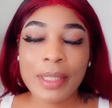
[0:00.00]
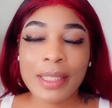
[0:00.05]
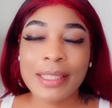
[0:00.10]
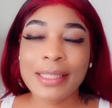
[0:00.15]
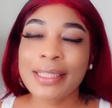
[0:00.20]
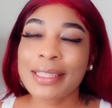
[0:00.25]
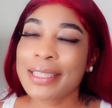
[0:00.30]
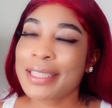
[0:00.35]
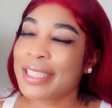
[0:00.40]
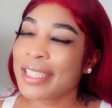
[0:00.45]

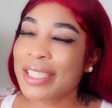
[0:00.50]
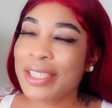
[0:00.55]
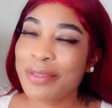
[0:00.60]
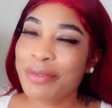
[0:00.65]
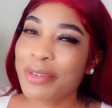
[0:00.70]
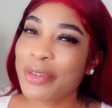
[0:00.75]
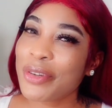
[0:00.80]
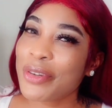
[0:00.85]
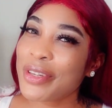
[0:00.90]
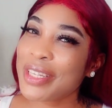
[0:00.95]
but
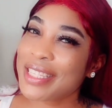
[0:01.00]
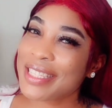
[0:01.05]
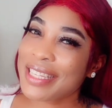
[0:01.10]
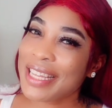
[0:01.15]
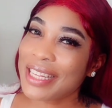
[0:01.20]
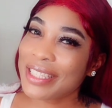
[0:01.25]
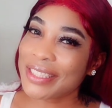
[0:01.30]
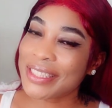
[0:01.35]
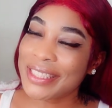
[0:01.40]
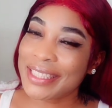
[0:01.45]
this video
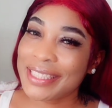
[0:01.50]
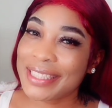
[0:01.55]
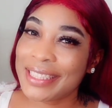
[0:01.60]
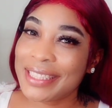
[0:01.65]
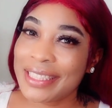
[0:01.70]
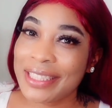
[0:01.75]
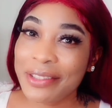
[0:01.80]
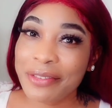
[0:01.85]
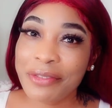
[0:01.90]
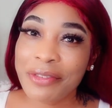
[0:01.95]
is kind of
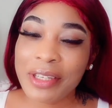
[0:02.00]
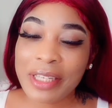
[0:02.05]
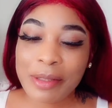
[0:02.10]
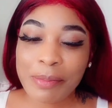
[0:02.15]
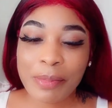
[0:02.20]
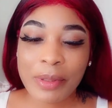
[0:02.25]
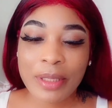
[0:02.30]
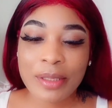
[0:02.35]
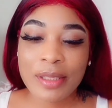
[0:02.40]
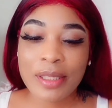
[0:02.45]

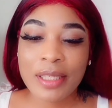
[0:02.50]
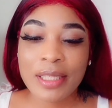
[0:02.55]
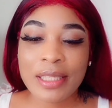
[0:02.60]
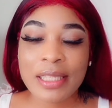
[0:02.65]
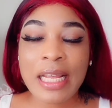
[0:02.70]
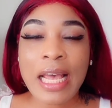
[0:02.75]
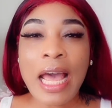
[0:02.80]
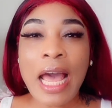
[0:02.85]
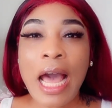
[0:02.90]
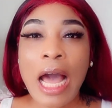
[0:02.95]
different
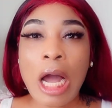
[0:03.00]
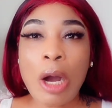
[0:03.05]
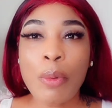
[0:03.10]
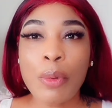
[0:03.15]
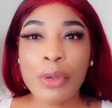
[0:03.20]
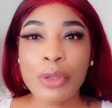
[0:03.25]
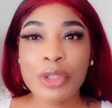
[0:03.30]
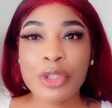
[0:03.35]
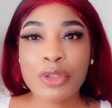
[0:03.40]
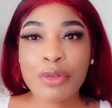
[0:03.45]
because
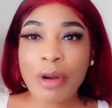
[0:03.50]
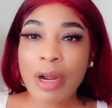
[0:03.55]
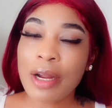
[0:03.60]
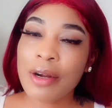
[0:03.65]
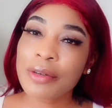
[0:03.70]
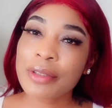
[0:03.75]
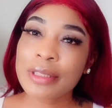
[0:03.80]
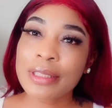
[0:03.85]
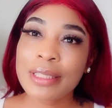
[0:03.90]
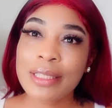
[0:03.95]
I want to
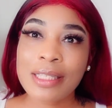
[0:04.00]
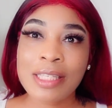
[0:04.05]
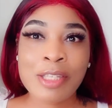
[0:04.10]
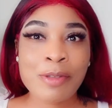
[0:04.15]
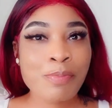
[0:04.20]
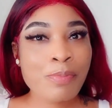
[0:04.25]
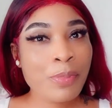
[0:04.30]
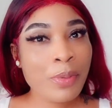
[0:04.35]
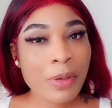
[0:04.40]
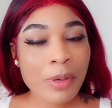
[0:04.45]
try on
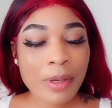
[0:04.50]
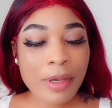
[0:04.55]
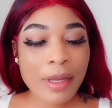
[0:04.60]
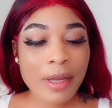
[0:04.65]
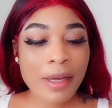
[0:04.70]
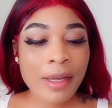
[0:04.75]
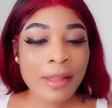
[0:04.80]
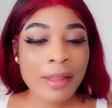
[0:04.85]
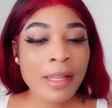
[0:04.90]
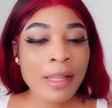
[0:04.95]
this
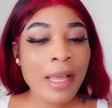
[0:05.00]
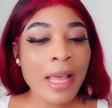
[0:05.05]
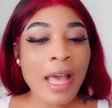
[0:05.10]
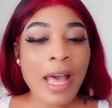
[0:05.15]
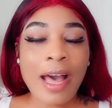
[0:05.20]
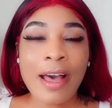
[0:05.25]
product.